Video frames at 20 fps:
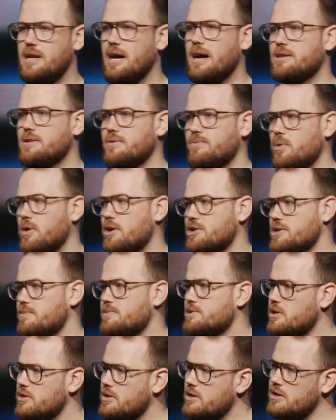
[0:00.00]
in an act of
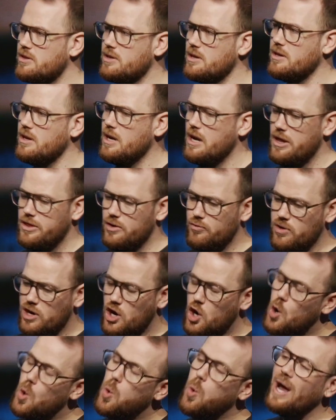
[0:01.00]
worship. So the
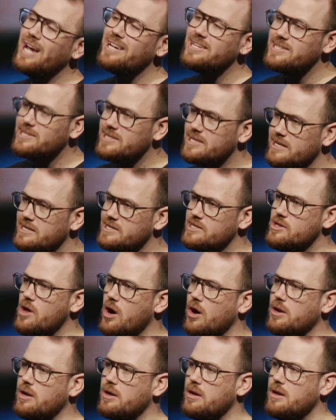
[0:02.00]
request is
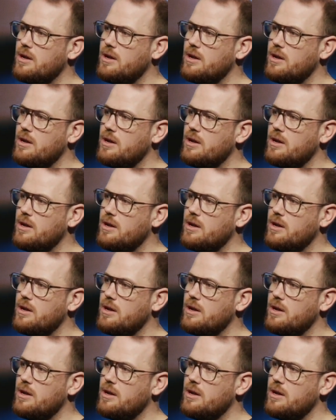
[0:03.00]
not